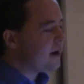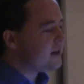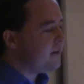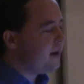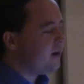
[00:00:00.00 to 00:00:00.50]

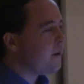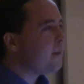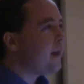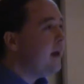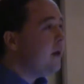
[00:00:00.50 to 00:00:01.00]
approximator.
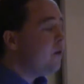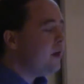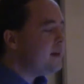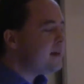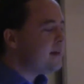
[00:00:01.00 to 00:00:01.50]

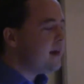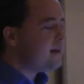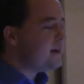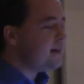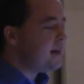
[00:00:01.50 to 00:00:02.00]
What this does
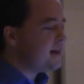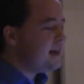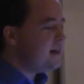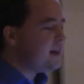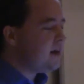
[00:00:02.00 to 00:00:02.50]
is it
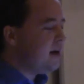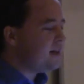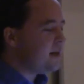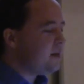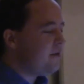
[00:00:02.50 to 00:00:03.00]
extends the
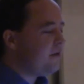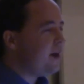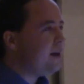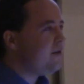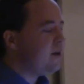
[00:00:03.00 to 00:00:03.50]
concept of a
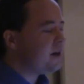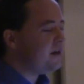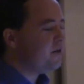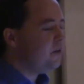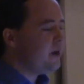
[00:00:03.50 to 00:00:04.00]
value
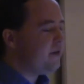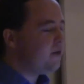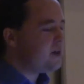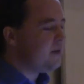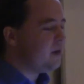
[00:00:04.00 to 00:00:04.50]
function from
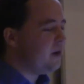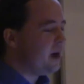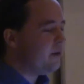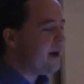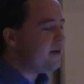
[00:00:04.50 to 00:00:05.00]
reinforcement
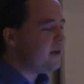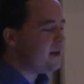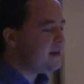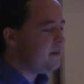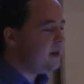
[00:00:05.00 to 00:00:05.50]
learning. Rather than
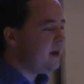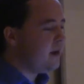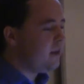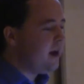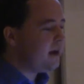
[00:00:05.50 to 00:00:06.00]
simply
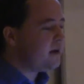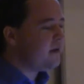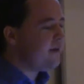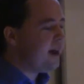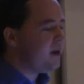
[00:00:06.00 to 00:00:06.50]
applying to
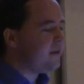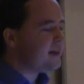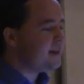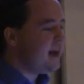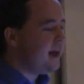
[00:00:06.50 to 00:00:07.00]
the value of a
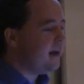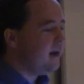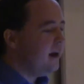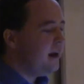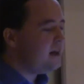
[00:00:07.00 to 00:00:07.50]
state,
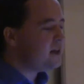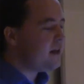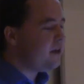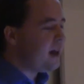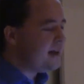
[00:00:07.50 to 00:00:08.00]
it
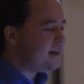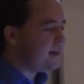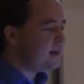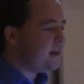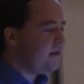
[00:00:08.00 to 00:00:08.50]
generalizes
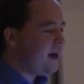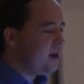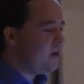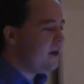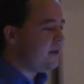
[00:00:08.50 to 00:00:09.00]
it to the
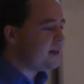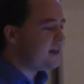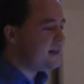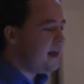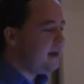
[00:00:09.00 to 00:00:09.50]
value of a
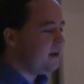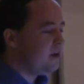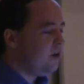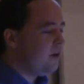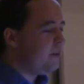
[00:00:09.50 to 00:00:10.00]

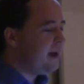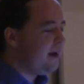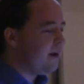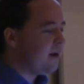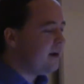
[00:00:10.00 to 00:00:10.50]
state-goal
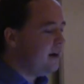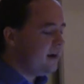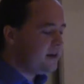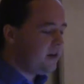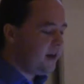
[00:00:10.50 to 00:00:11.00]
pair
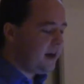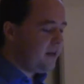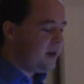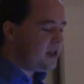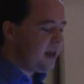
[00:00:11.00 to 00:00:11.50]
so that it can
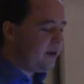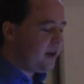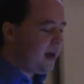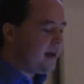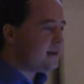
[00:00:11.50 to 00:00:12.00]
be
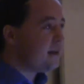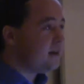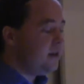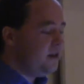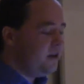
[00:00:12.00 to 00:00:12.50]
generalized
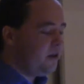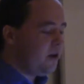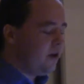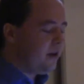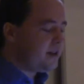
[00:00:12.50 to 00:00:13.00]
to new
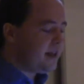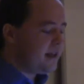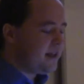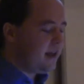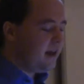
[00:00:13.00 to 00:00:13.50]
goals
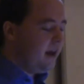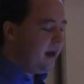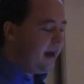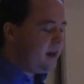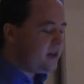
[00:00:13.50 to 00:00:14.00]
as the
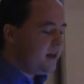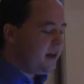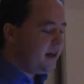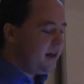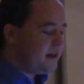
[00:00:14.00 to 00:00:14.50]

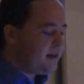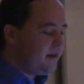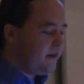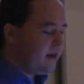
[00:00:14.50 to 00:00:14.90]
agent is